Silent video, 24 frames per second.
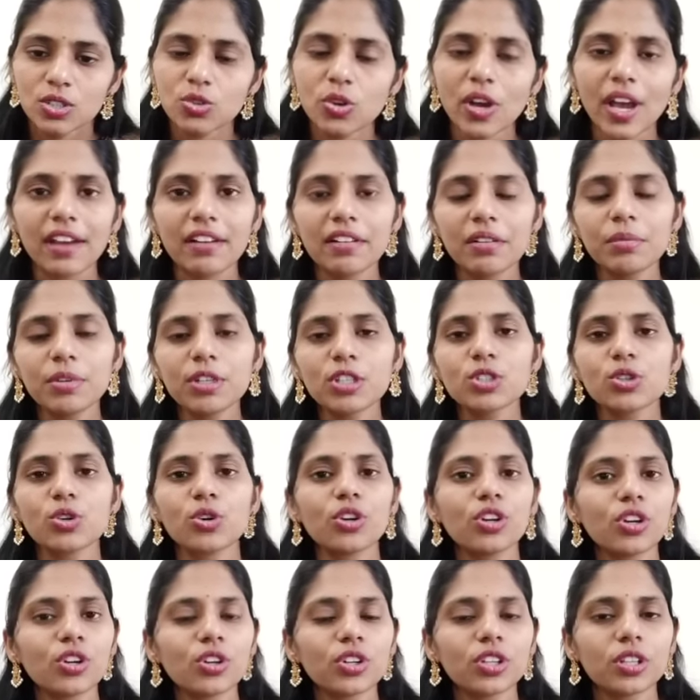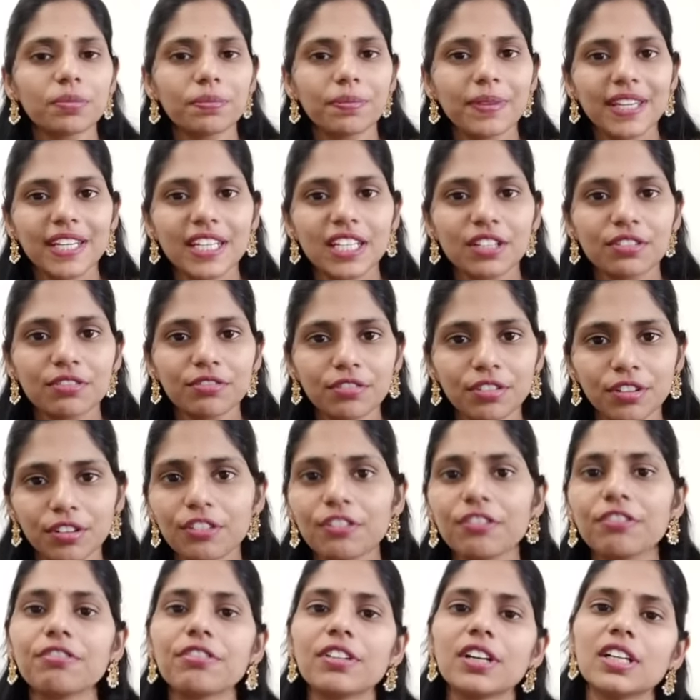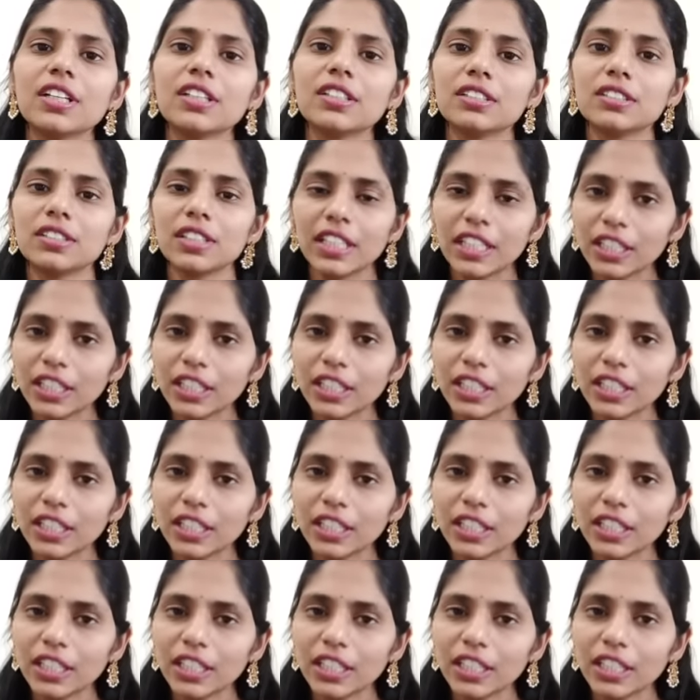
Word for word: So I will be showing you the PDF of uh,